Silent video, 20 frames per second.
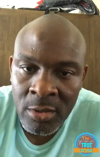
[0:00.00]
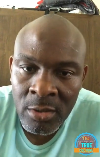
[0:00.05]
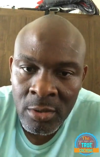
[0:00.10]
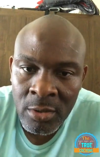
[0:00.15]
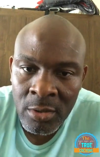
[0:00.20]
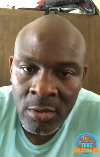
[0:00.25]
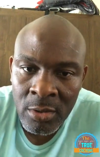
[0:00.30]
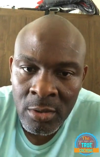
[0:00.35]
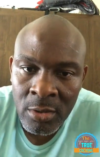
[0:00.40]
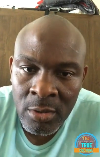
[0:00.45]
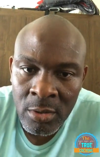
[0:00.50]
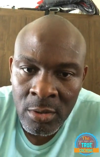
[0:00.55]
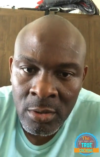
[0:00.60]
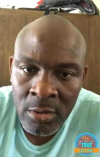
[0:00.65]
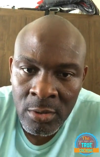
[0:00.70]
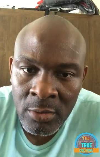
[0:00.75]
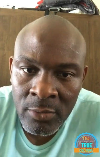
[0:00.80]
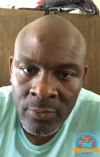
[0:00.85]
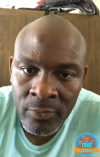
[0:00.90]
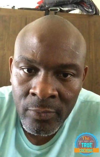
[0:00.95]

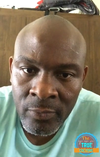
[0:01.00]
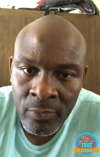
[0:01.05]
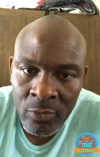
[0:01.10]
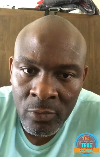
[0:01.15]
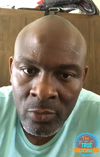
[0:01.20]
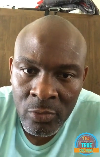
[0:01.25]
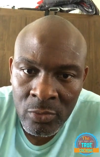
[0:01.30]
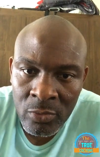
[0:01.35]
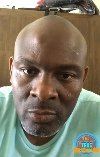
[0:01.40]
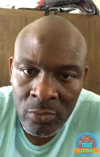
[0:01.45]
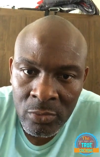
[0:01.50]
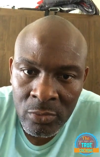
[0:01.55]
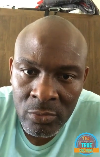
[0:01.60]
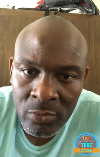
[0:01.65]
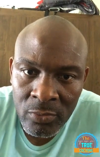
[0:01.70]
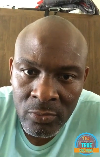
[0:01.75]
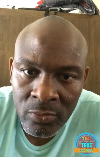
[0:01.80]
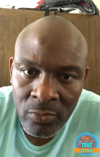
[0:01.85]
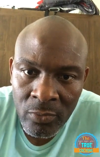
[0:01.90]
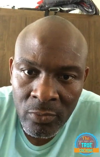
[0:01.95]

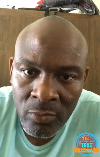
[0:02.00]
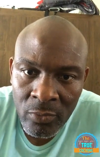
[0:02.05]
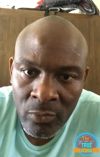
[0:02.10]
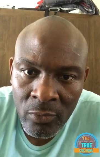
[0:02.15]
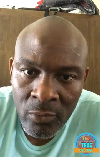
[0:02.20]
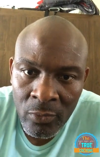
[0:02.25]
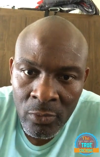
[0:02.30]
No one is speaking in this clip.